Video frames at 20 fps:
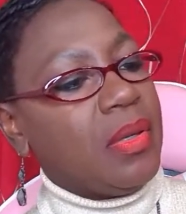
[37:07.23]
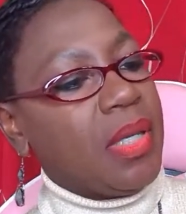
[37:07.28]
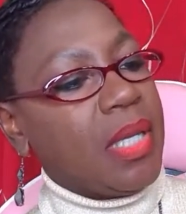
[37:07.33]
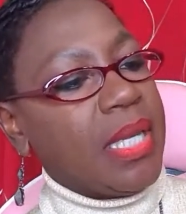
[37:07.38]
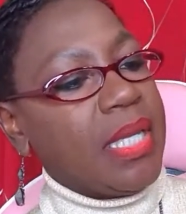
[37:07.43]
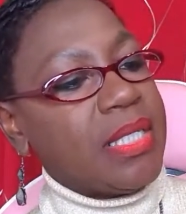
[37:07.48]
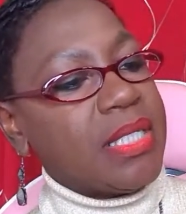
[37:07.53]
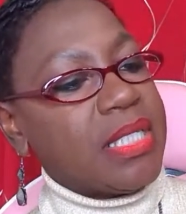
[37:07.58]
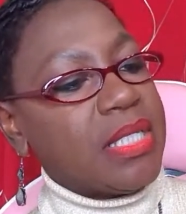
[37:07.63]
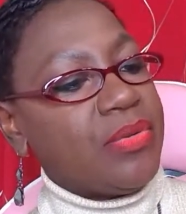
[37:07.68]

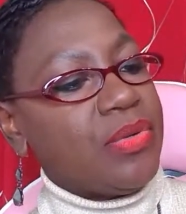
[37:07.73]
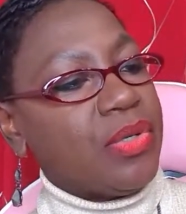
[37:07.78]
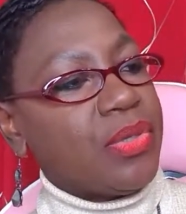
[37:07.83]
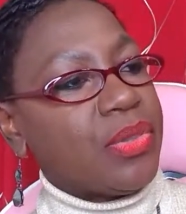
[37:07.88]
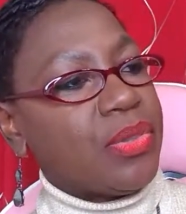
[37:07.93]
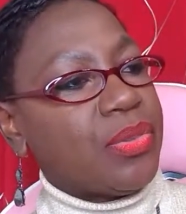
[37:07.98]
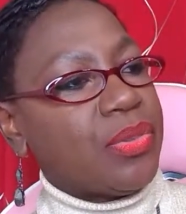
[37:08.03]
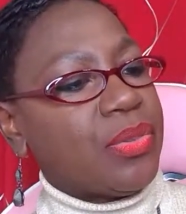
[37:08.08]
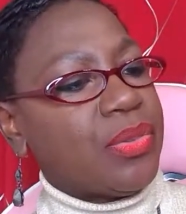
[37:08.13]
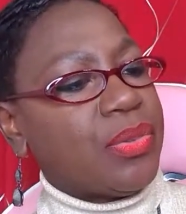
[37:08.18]

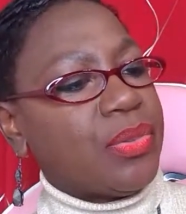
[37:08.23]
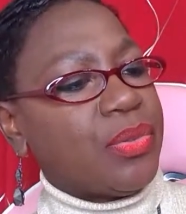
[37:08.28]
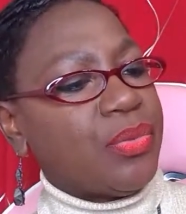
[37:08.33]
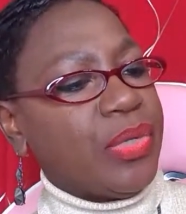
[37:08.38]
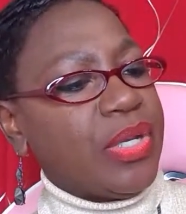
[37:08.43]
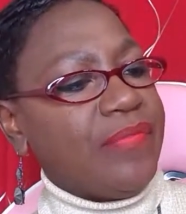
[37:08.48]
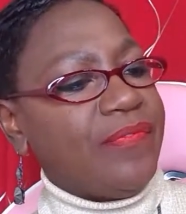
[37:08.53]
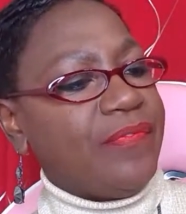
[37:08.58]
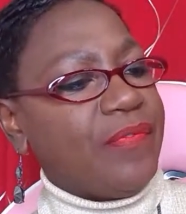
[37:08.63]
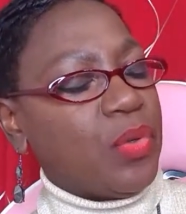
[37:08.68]

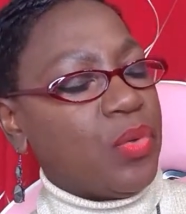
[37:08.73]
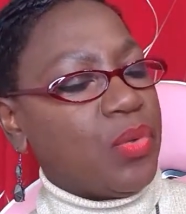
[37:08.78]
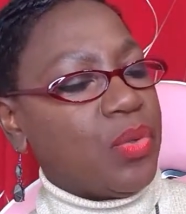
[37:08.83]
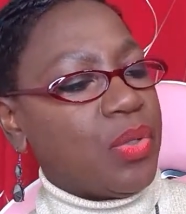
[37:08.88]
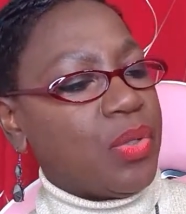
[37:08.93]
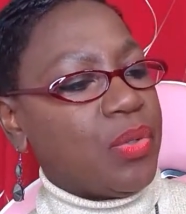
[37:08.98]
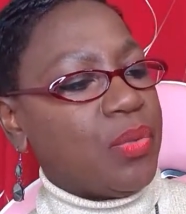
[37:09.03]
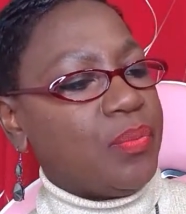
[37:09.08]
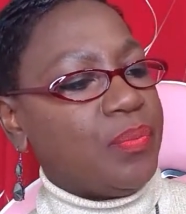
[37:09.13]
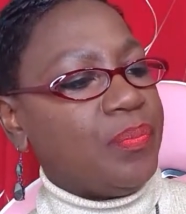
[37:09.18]

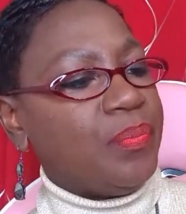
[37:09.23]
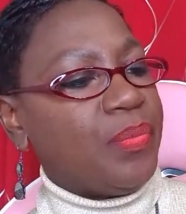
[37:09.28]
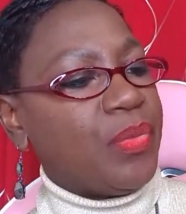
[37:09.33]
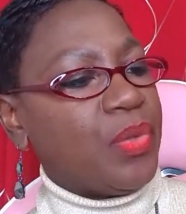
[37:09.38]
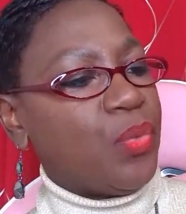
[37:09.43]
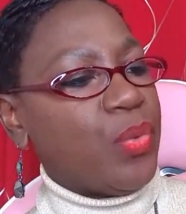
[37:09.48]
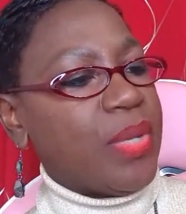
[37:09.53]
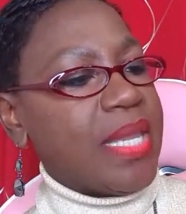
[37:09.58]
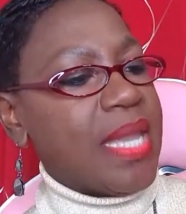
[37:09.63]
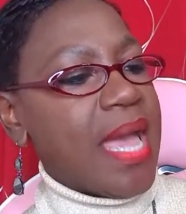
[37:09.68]
8034.
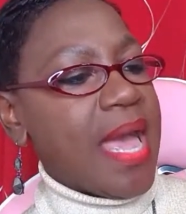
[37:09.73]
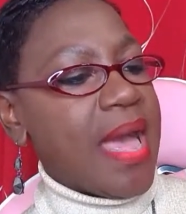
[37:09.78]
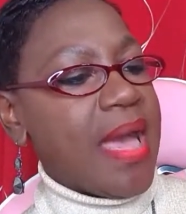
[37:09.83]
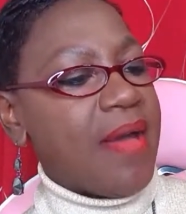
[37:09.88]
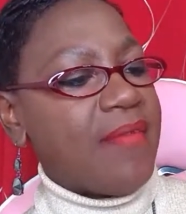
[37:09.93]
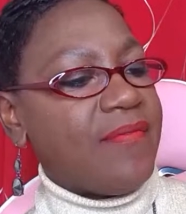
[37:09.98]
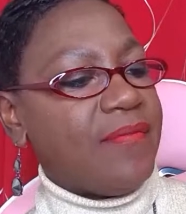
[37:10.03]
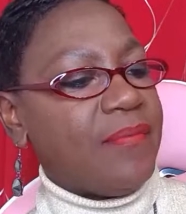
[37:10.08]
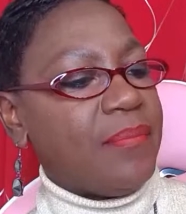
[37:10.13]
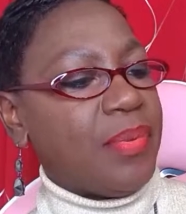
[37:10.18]
We
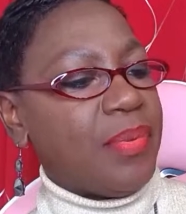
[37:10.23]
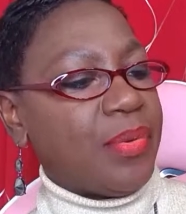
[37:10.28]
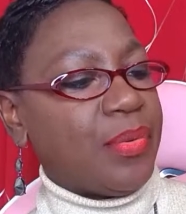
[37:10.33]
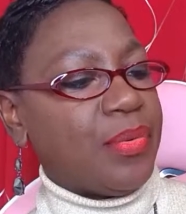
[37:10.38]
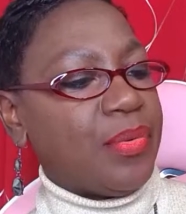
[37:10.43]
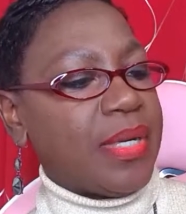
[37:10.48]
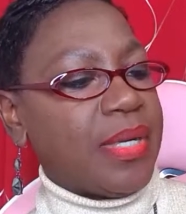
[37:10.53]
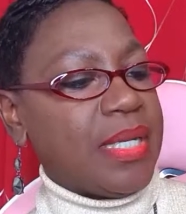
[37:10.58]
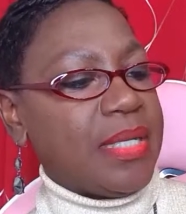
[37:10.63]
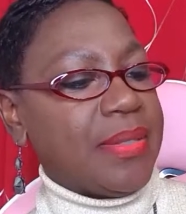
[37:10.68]
have
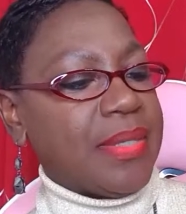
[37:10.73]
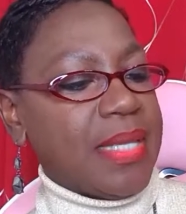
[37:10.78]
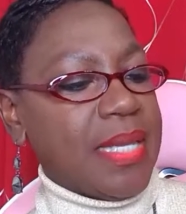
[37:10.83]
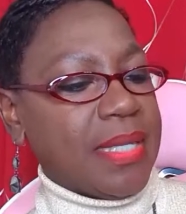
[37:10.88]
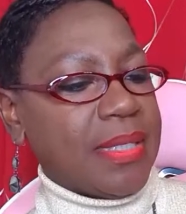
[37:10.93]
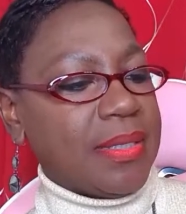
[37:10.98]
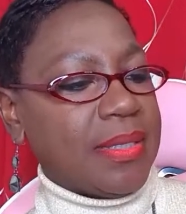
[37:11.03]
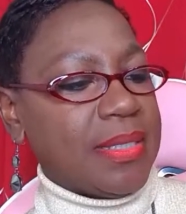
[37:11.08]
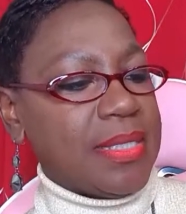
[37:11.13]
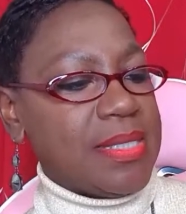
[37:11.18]

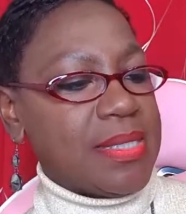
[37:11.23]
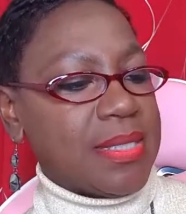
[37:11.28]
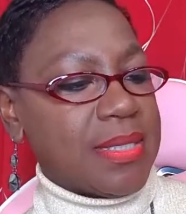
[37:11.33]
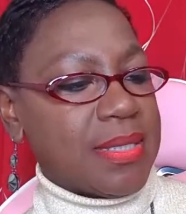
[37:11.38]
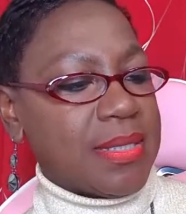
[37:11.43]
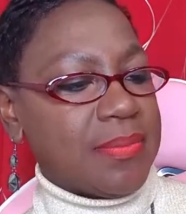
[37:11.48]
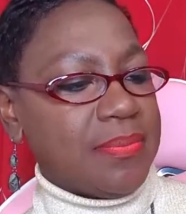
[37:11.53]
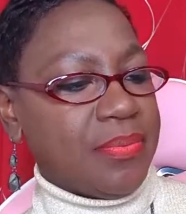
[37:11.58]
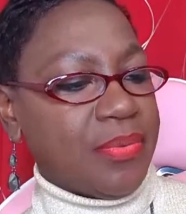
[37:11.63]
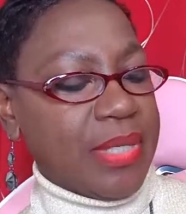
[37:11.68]
necklace,
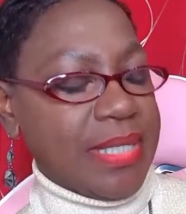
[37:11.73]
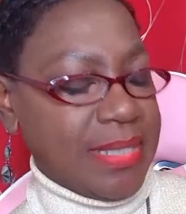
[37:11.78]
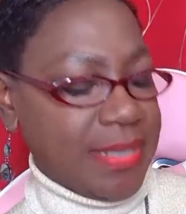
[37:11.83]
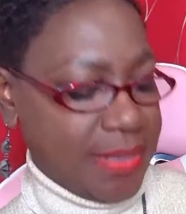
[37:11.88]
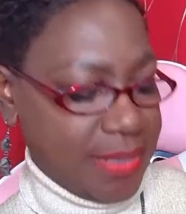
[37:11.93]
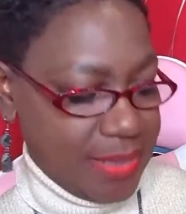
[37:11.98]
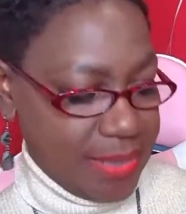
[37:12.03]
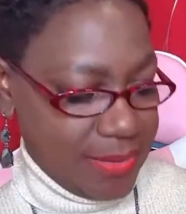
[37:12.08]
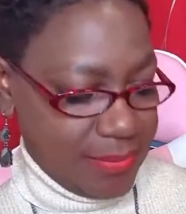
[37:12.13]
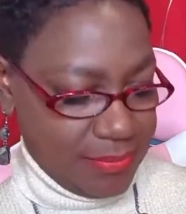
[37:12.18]

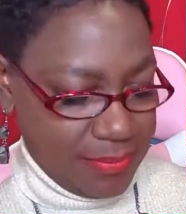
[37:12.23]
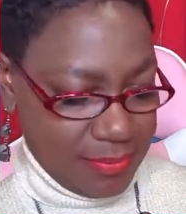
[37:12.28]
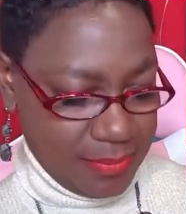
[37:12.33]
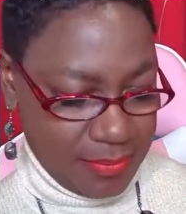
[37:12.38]
bracelet.